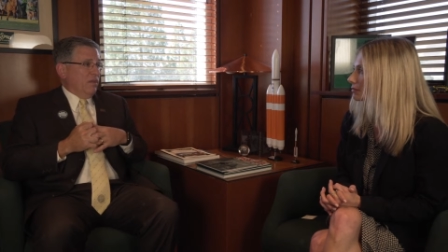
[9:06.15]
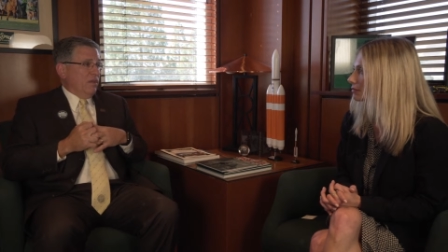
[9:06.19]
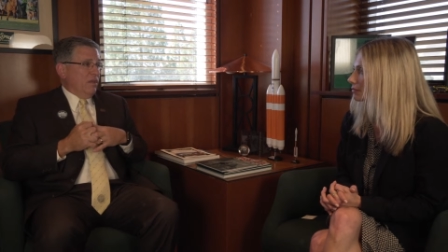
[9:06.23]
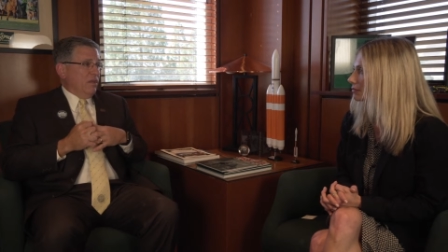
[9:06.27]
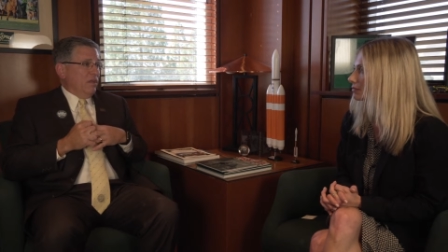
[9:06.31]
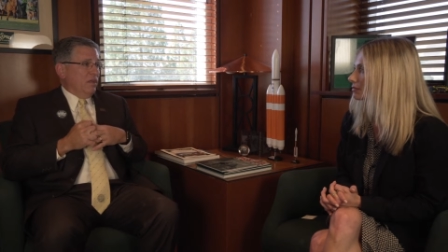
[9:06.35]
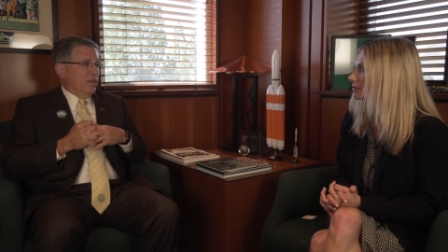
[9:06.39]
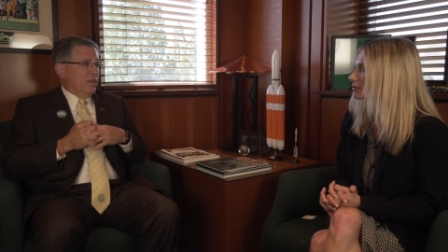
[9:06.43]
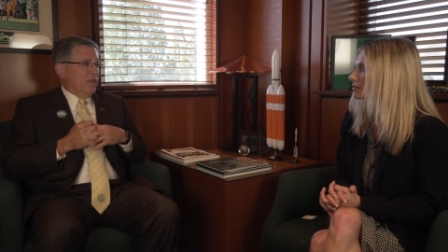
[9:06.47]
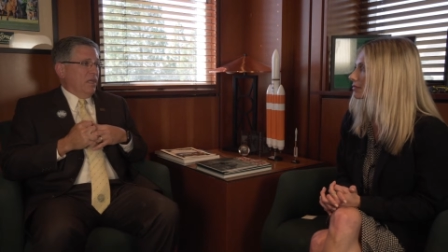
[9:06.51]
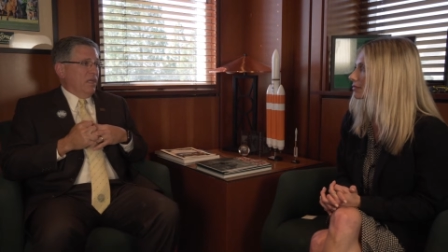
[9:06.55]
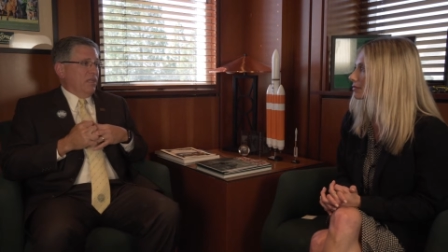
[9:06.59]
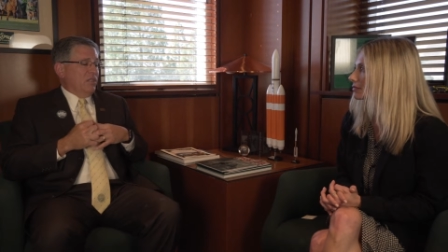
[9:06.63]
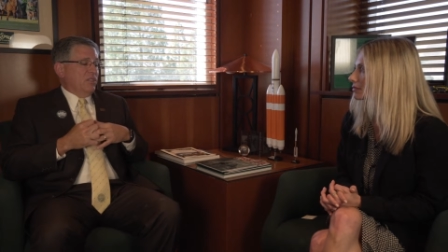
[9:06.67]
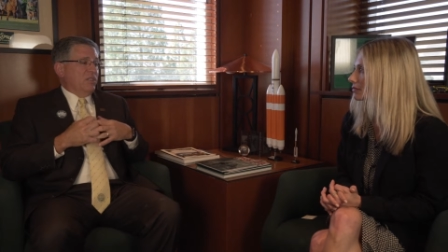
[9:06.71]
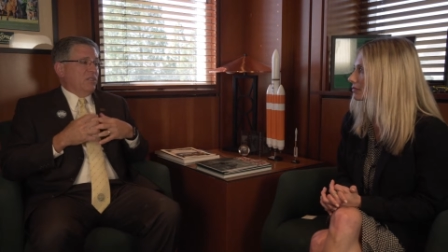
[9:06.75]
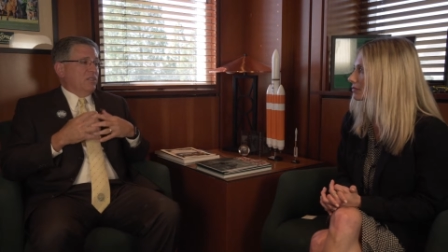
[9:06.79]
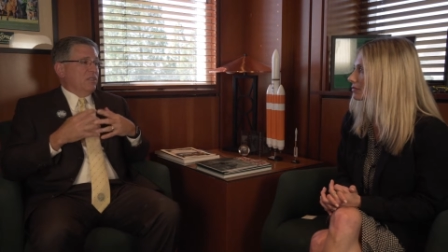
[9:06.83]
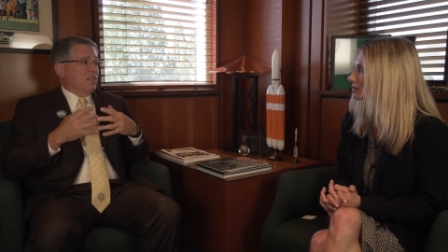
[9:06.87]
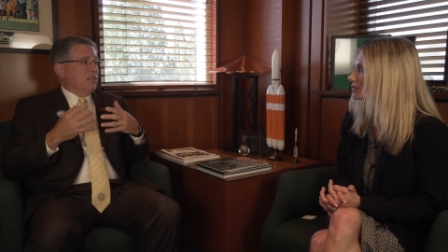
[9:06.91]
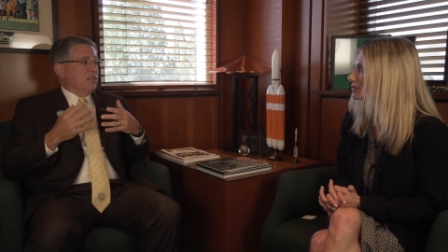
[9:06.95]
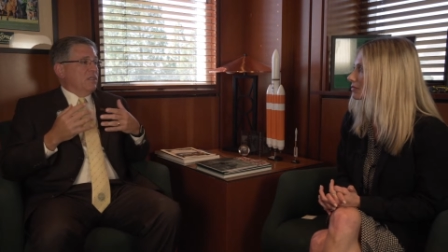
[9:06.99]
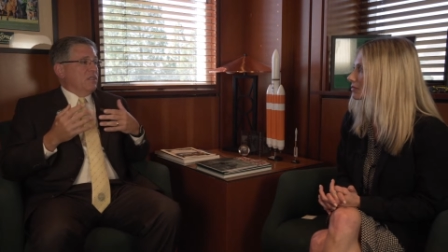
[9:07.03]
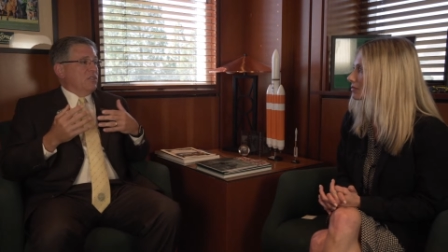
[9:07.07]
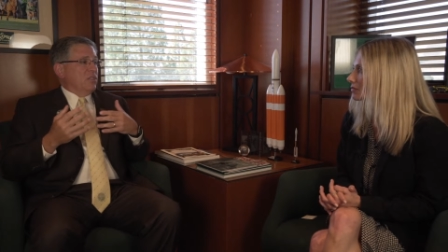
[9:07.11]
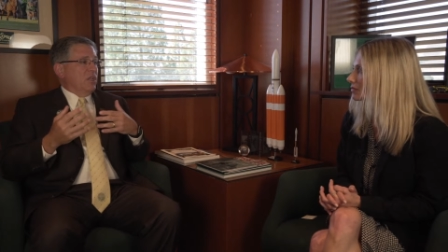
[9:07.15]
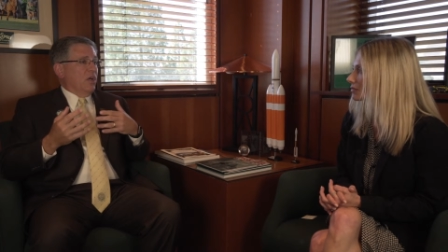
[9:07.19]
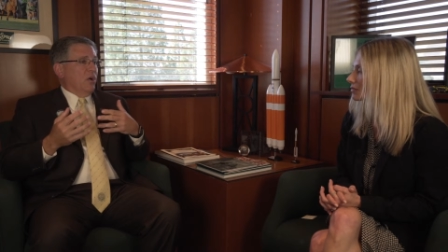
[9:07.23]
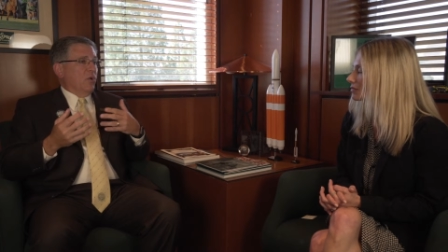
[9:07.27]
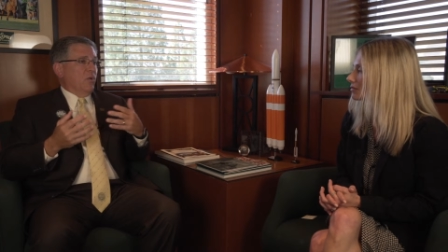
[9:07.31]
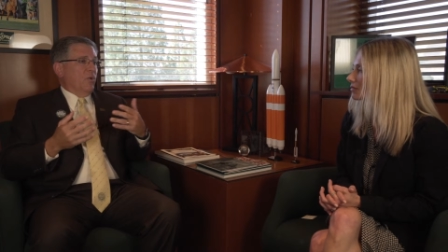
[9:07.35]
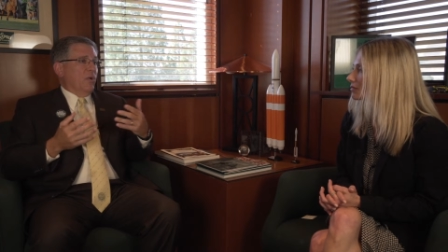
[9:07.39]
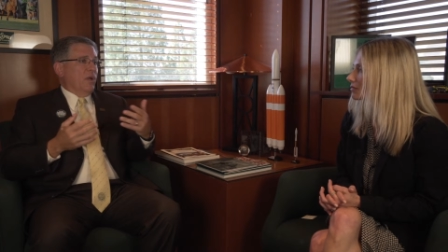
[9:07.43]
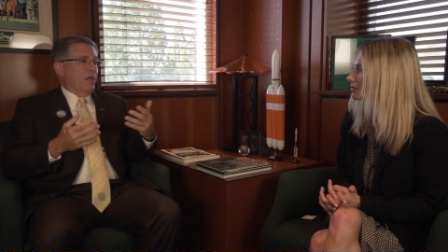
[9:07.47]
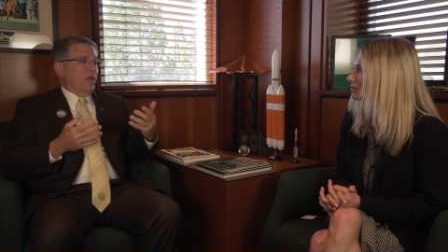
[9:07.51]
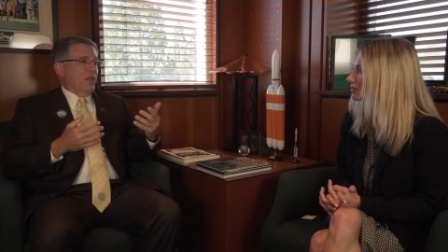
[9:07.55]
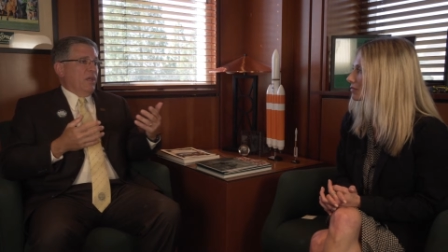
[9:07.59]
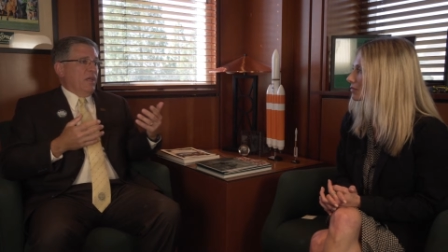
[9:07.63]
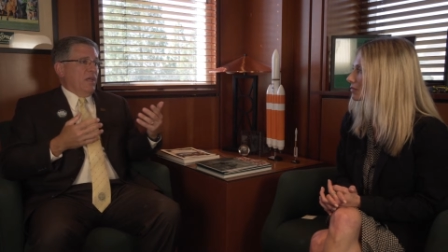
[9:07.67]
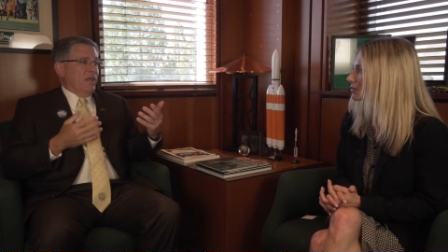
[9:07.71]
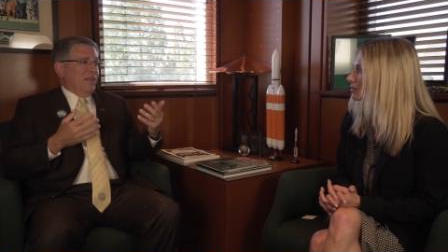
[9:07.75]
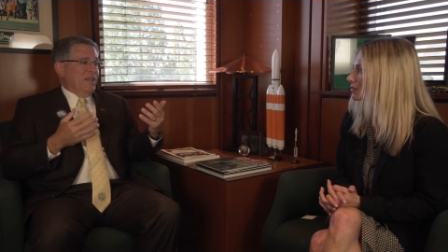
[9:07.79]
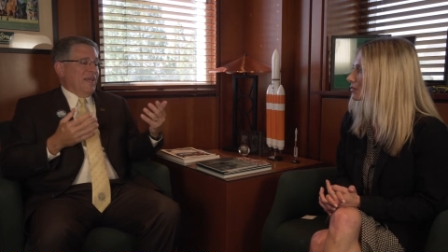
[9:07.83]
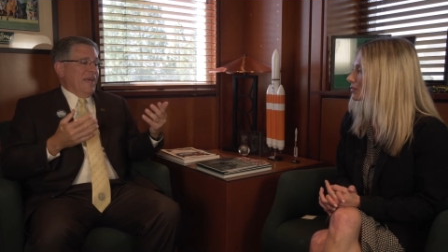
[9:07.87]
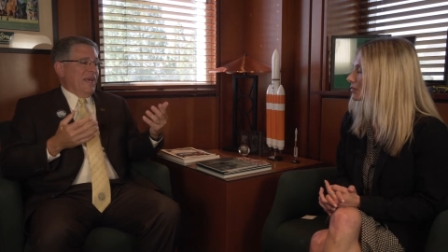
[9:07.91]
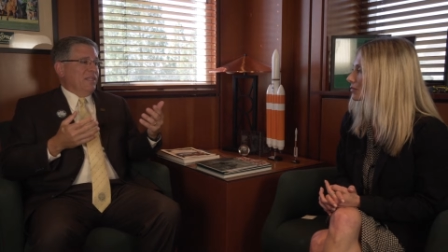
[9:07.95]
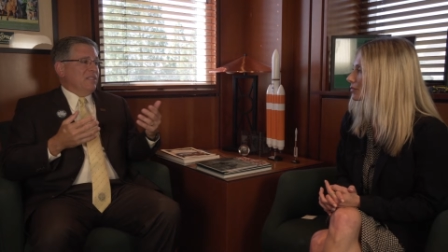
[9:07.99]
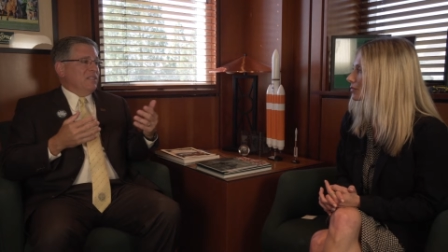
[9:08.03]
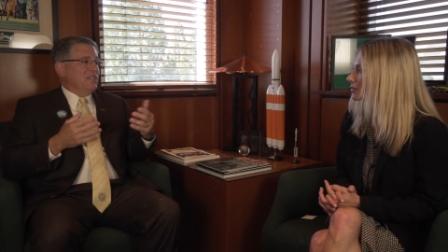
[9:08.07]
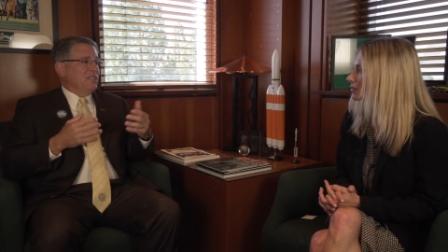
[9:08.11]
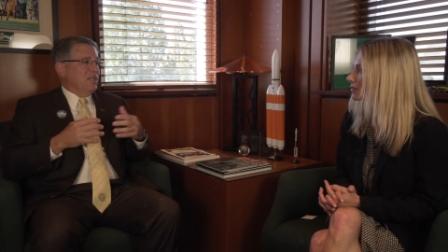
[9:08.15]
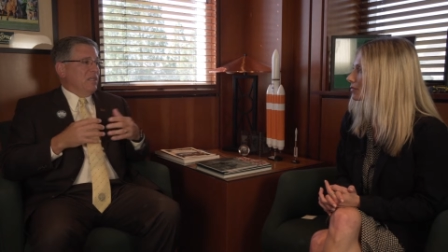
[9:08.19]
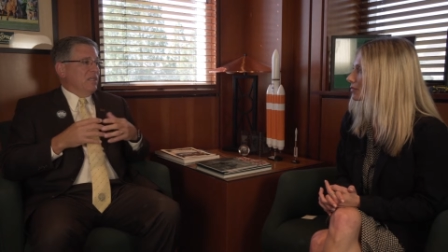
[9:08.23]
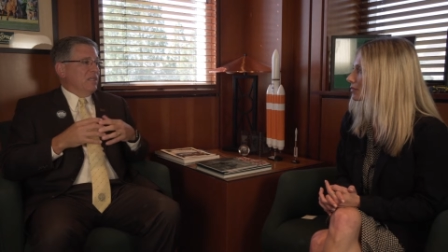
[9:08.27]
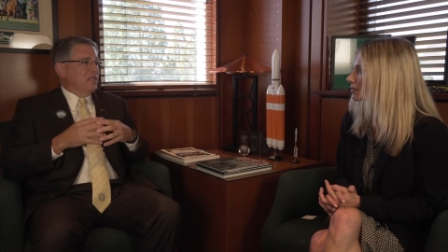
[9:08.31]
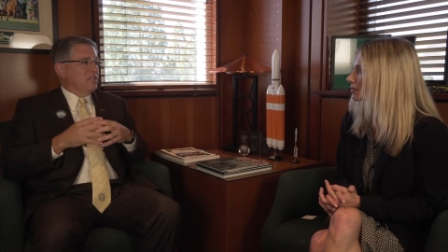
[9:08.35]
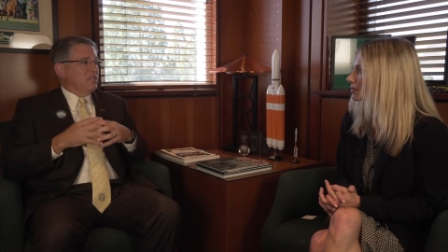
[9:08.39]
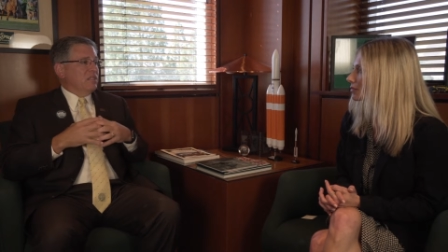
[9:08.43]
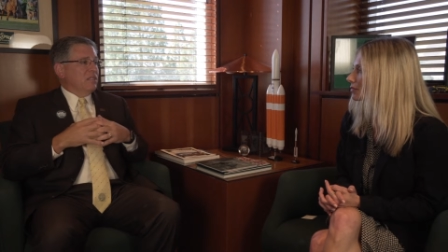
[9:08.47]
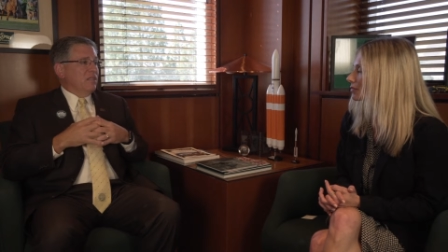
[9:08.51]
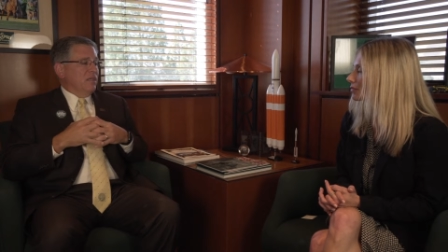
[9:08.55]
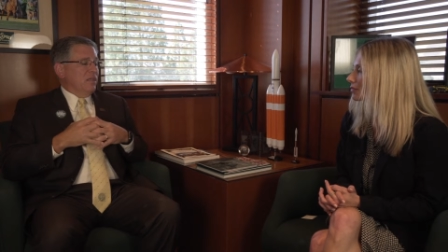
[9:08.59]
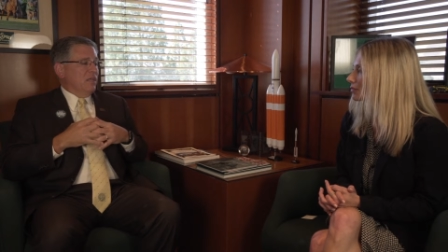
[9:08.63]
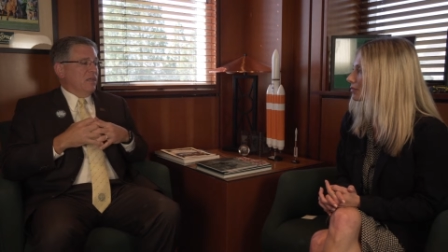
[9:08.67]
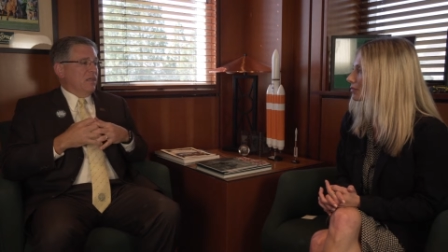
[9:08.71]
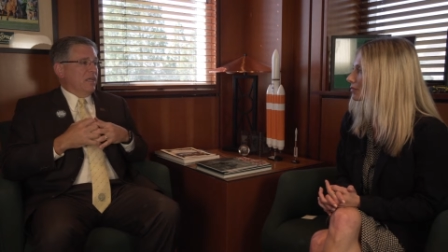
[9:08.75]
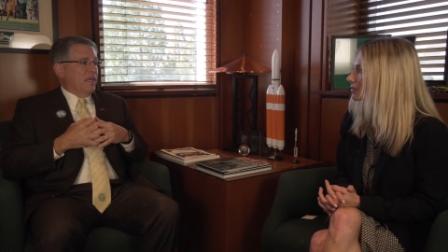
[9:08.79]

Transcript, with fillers: Mm -hmm. It's so in that sense,